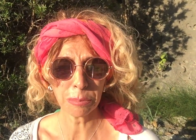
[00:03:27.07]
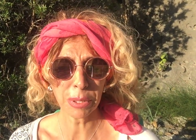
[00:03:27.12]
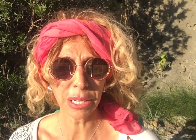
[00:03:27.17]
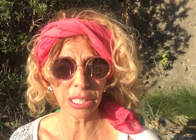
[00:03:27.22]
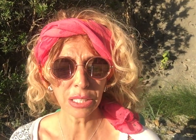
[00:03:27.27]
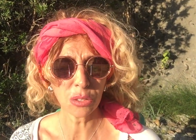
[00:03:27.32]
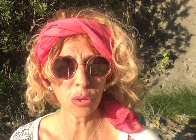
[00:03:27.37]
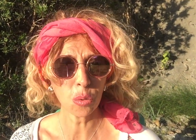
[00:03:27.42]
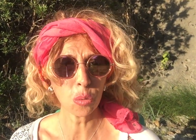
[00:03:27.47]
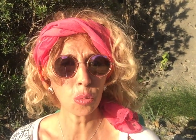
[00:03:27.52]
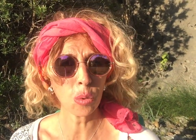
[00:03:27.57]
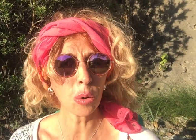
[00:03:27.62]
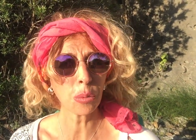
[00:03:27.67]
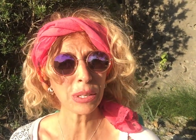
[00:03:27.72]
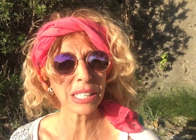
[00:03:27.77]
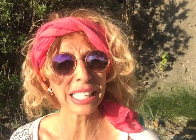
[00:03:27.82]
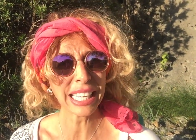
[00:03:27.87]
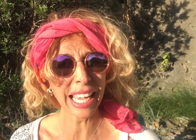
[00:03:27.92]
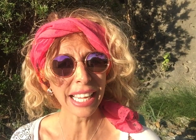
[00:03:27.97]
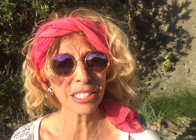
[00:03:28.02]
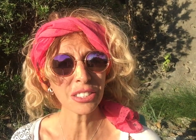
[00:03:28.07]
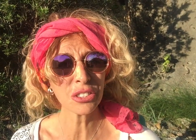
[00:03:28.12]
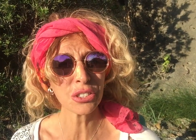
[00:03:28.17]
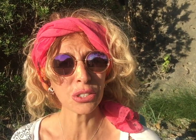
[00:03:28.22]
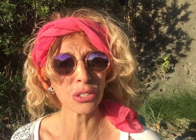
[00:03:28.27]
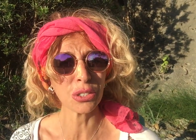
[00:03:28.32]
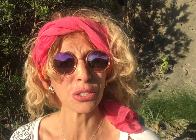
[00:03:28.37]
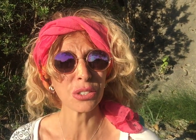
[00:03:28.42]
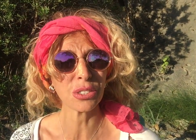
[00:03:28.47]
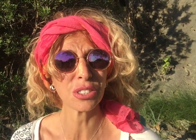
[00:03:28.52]
But what we can
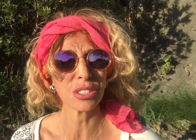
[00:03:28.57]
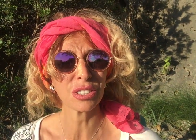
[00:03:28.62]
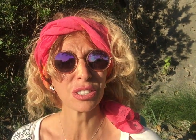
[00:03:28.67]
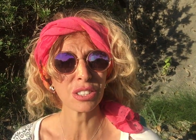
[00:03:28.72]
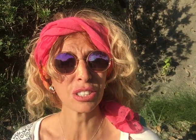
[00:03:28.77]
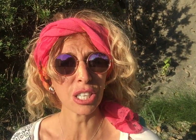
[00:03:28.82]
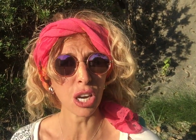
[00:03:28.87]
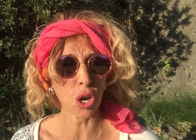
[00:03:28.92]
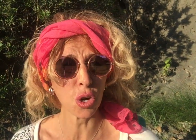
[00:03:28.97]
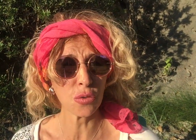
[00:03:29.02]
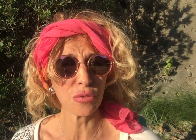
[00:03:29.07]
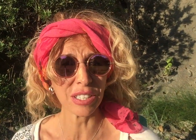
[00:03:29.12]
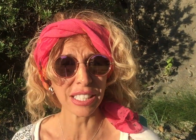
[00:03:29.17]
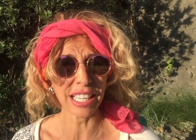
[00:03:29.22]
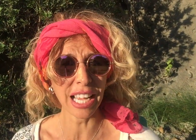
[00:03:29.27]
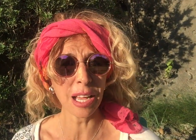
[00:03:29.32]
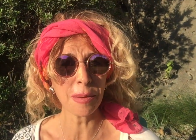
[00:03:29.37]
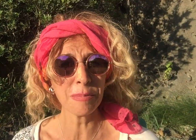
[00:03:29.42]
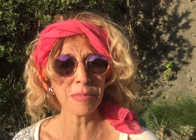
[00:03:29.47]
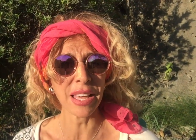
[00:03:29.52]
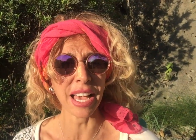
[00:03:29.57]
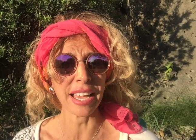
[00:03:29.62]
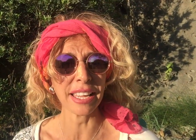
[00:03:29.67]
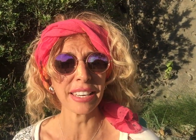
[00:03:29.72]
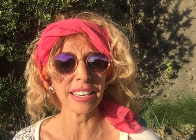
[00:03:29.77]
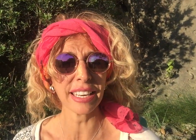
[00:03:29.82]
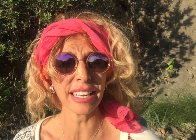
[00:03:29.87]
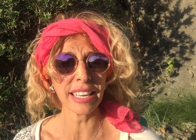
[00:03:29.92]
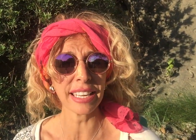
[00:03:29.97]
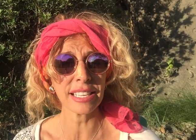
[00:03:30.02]
do to overcome that
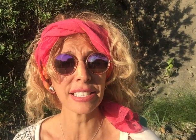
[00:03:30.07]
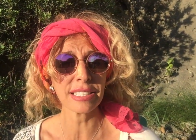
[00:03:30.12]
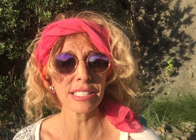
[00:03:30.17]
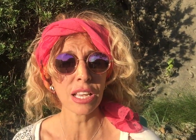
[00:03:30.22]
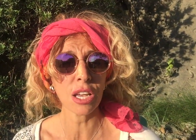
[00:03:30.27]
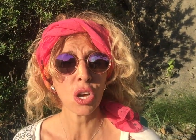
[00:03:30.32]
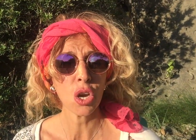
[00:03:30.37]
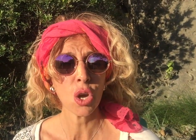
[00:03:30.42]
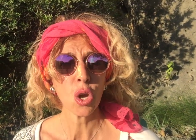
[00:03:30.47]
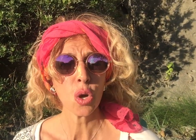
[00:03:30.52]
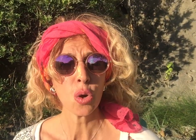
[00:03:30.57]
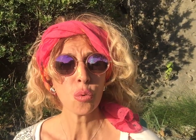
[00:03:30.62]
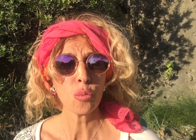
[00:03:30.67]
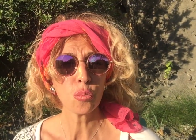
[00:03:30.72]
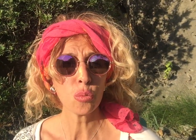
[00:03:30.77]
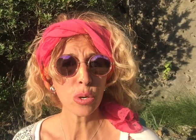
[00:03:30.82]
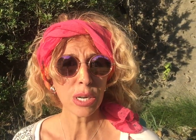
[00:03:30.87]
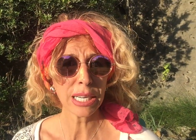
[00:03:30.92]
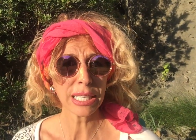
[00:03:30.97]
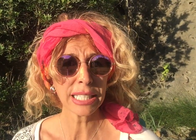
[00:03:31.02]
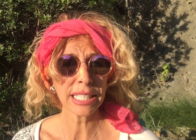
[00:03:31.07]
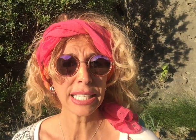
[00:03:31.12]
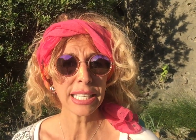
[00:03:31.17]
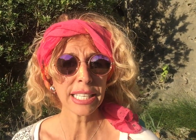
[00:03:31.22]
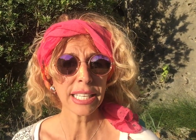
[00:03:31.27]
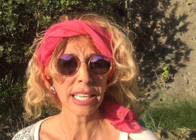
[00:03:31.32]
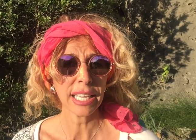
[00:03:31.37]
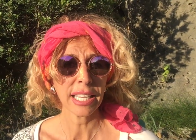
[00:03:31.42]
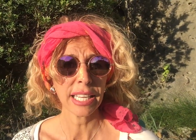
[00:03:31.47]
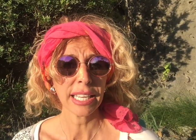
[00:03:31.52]
is really
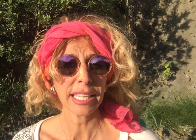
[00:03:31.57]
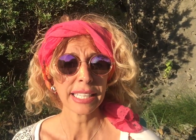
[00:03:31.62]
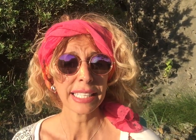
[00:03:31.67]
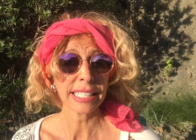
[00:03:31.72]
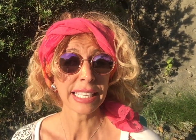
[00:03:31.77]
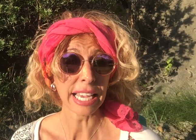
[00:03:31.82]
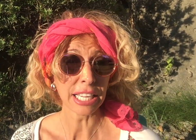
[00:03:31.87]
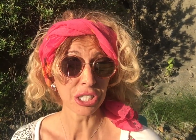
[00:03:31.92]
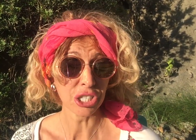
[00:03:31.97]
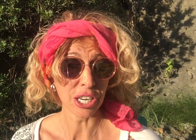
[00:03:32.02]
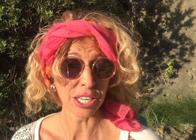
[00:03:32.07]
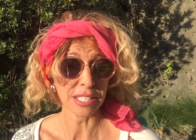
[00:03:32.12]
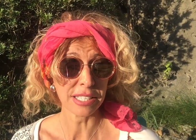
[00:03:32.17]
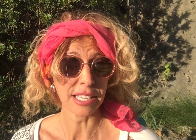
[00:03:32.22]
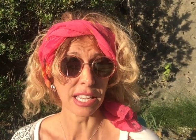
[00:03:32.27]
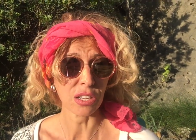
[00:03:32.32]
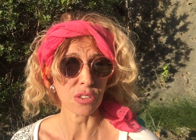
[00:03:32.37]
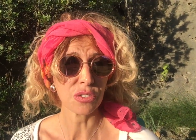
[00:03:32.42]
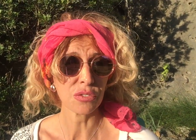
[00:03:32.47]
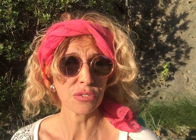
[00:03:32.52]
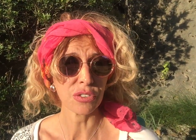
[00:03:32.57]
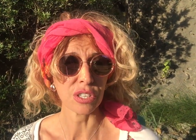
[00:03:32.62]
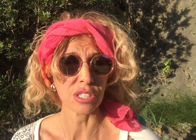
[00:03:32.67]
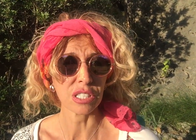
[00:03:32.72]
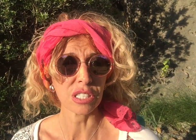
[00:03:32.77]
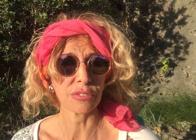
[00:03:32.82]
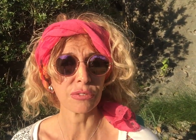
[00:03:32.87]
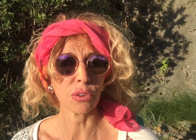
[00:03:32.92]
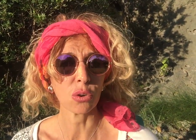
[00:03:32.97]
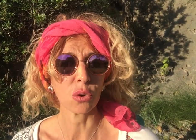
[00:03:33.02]
catch ourselves,
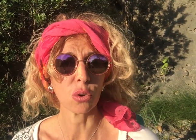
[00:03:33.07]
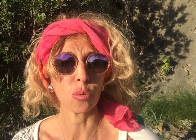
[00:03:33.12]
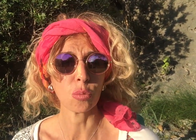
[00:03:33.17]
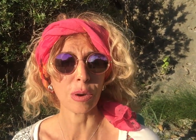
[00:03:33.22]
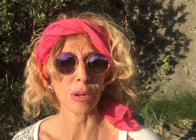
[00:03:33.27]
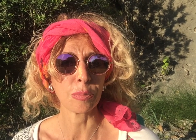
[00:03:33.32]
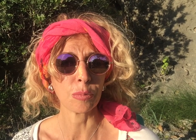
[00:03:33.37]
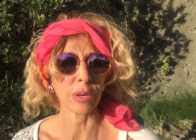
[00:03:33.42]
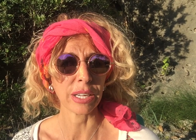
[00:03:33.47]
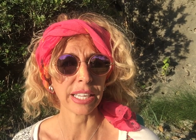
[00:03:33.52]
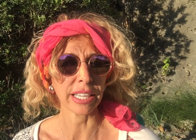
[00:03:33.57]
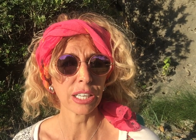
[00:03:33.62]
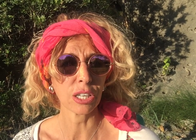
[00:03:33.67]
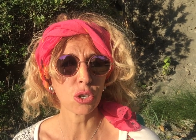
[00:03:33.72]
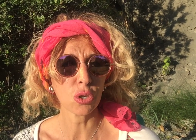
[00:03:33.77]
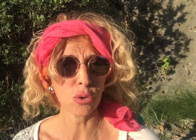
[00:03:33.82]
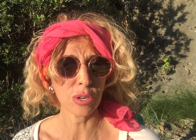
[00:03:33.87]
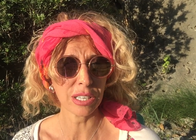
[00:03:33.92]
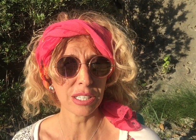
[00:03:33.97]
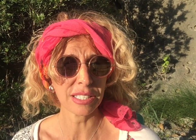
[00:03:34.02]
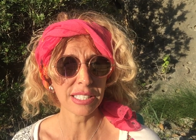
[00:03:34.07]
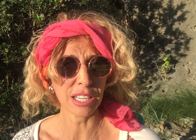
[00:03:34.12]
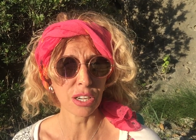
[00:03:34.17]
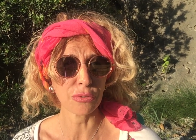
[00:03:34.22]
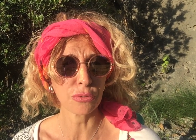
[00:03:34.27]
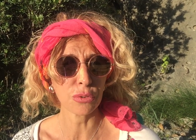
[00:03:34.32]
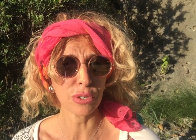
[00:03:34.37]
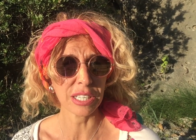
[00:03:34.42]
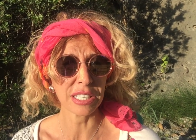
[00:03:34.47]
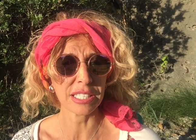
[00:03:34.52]
first of all, when we're
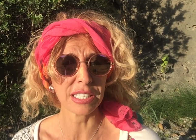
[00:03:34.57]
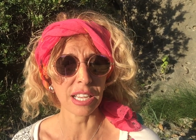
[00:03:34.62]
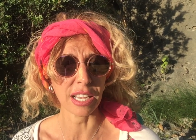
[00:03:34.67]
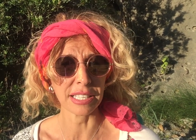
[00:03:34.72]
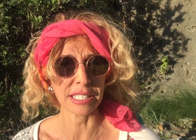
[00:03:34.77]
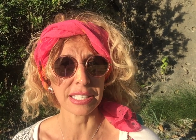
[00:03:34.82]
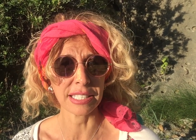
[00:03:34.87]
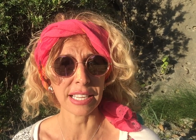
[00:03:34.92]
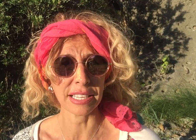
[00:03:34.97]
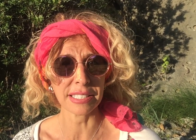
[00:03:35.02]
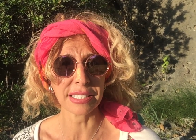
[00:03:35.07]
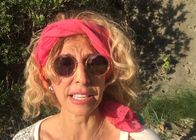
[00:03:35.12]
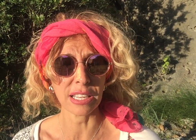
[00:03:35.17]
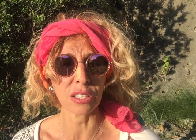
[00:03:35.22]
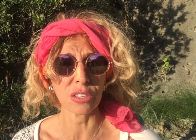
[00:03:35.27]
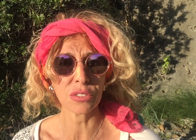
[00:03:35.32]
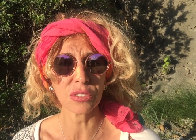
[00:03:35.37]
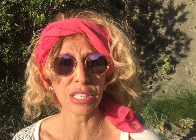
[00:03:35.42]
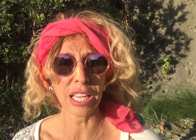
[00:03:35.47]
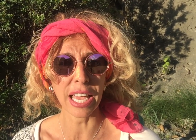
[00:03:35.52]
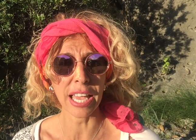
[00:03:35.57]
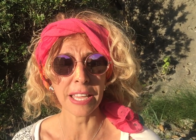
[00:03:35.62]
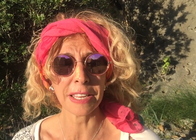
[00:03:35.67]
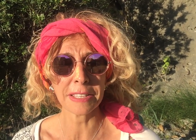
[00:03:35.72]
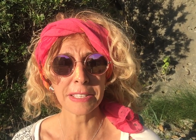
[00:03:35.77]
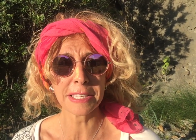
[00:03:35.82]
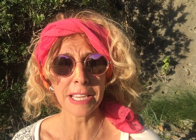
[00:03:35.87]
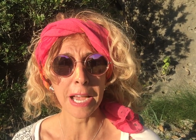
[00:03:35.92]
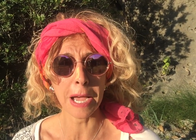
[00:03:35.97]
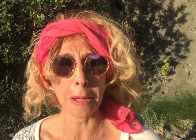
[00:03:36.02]
self-criticizing ourselves,
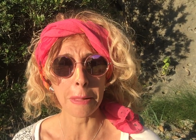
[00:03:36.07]
and